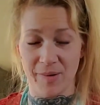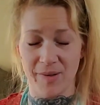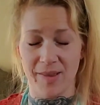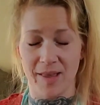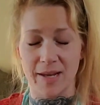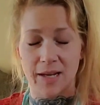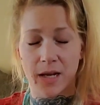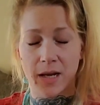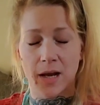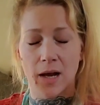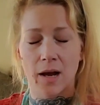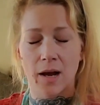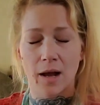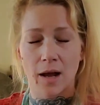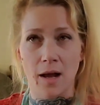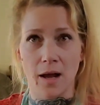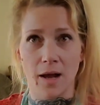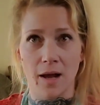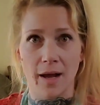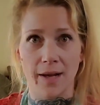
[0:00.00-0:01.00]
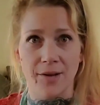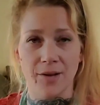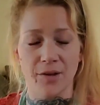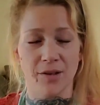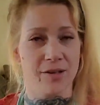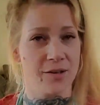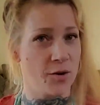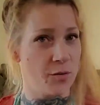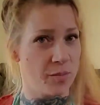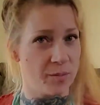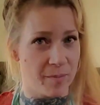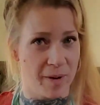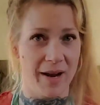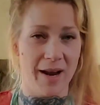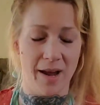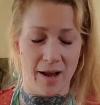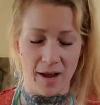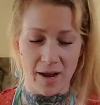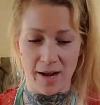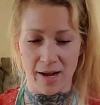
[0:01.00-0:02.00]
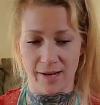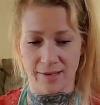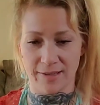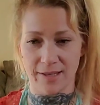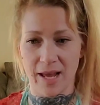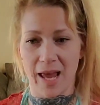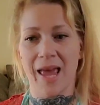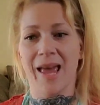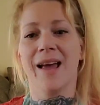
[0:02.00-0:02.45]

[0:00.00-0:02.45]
Like I couldn't open my eyes.